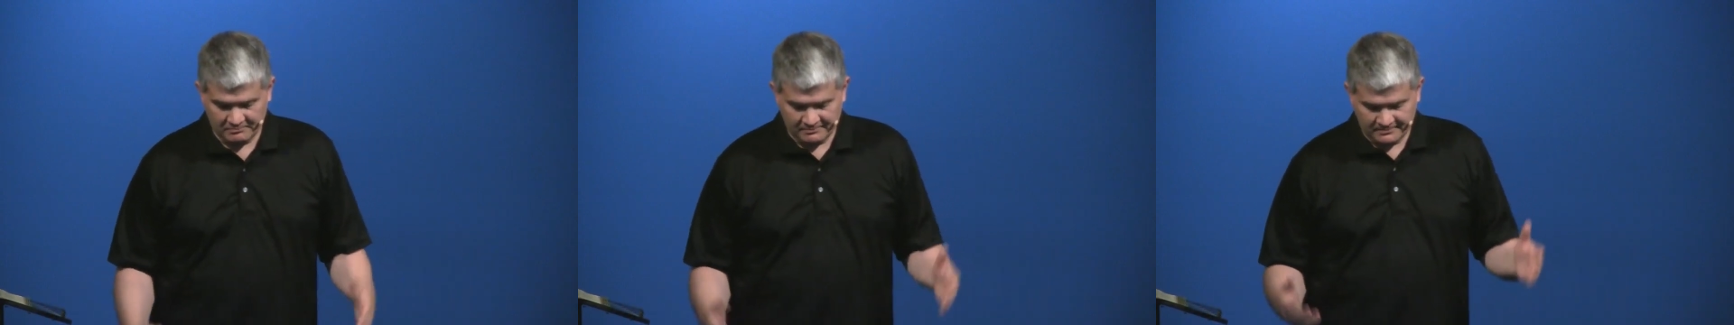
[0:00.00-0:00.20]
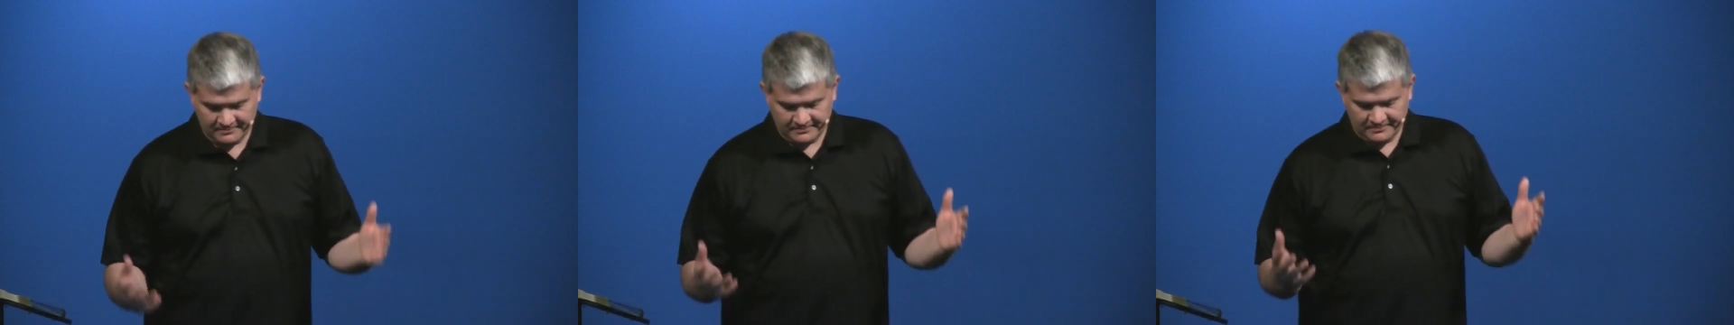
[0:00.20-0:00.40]

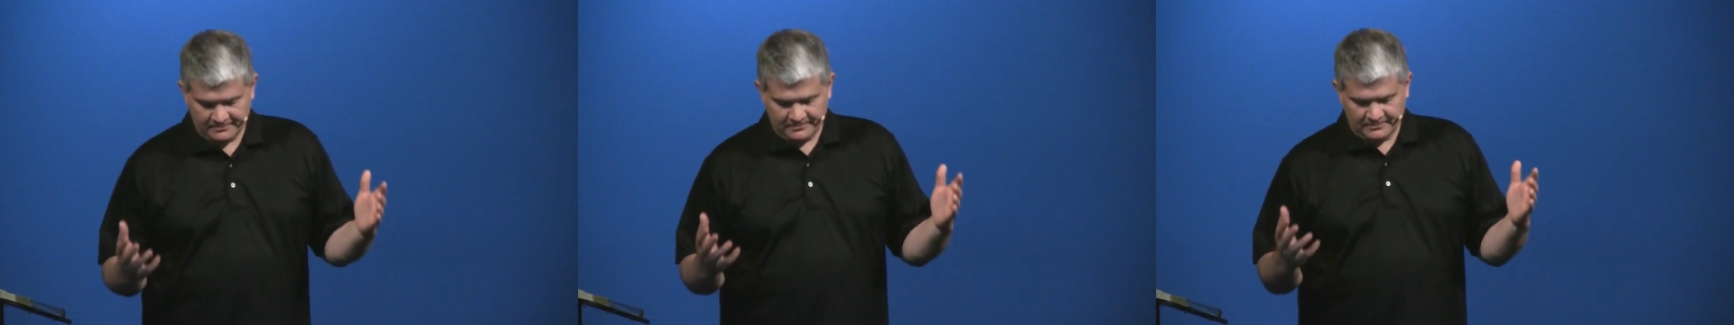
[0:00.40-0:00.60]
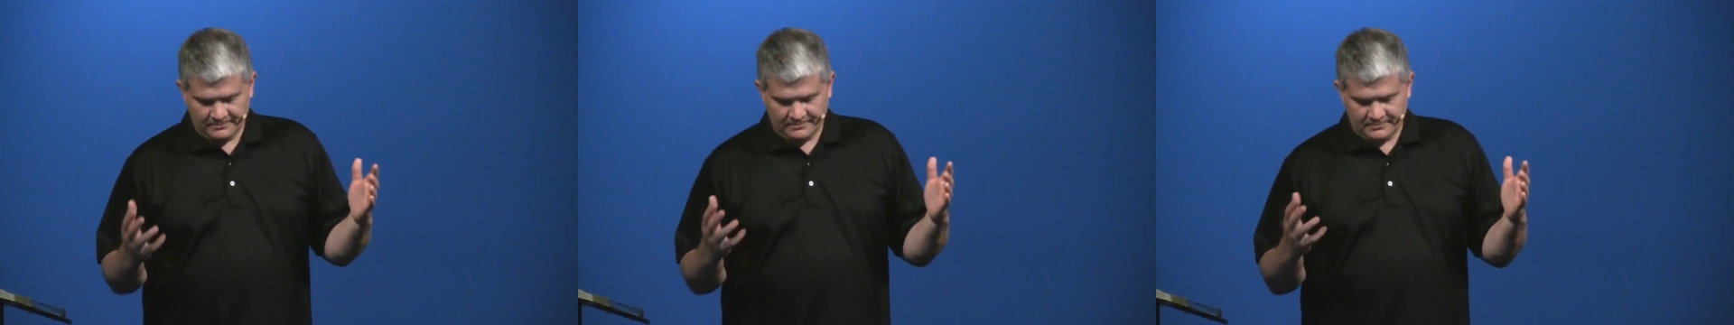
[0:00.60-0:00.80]

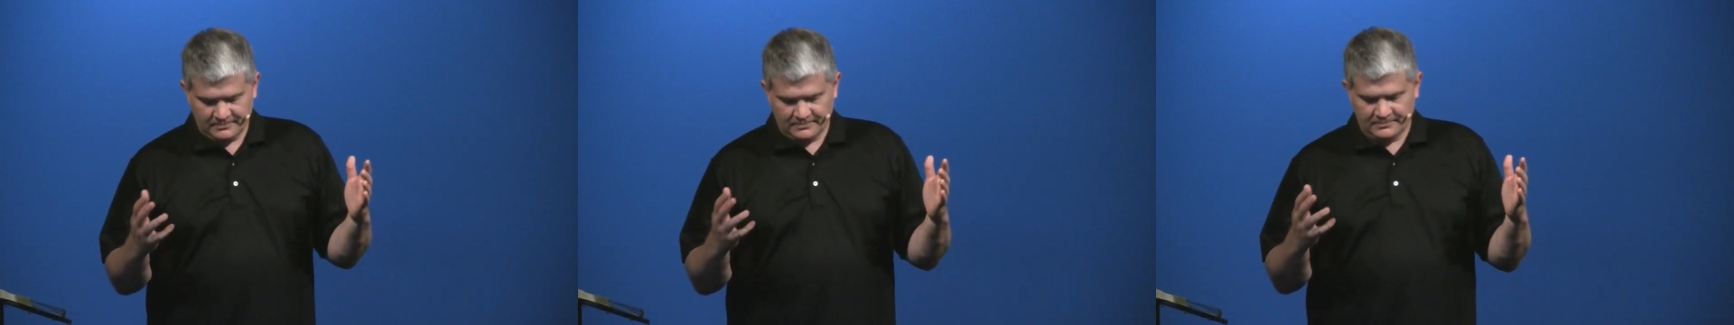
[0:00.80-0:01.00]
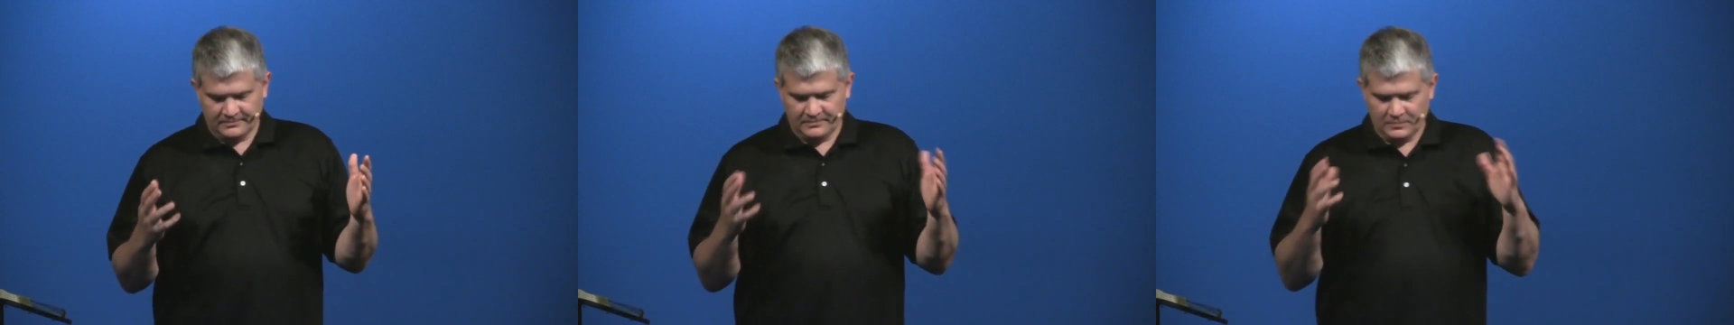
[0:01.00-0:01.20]

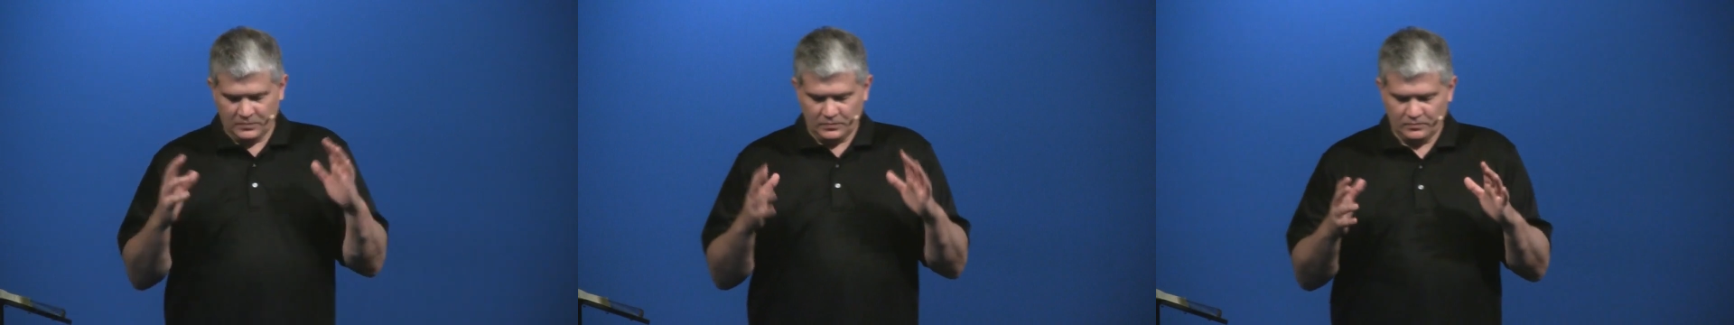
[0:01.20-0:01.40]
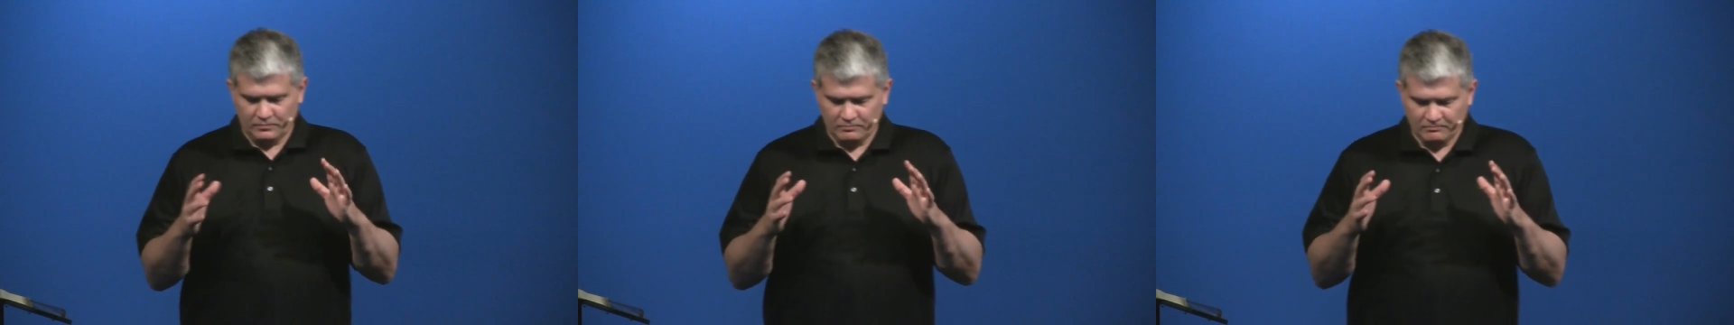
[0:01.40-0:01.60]

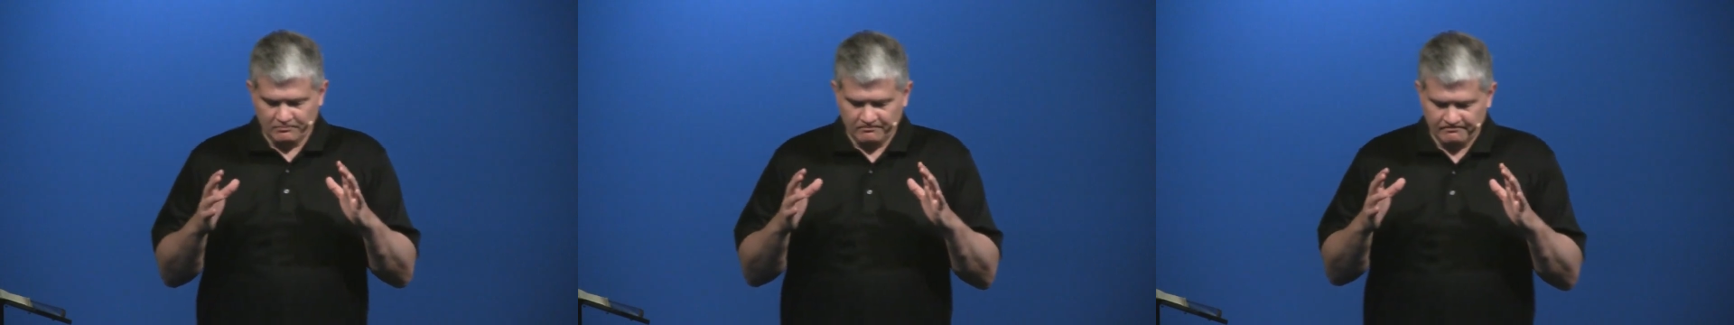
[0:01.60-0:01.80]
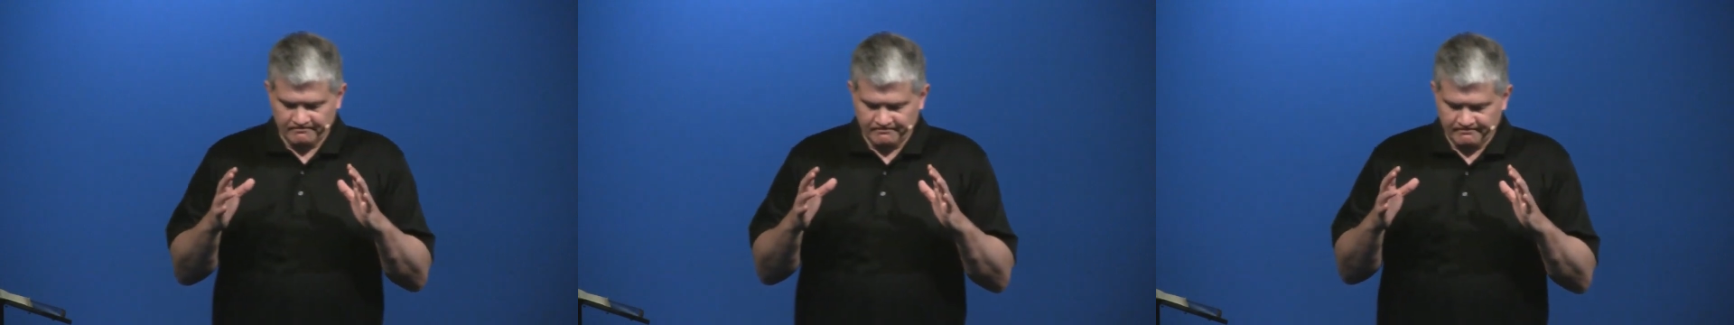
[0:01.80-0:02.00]

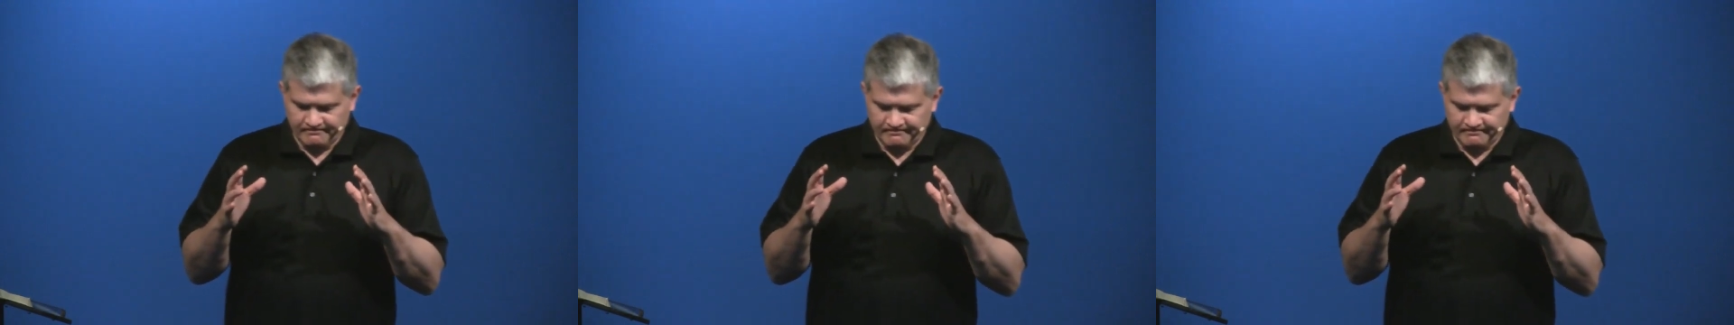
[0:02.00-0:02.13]
(no one is talking)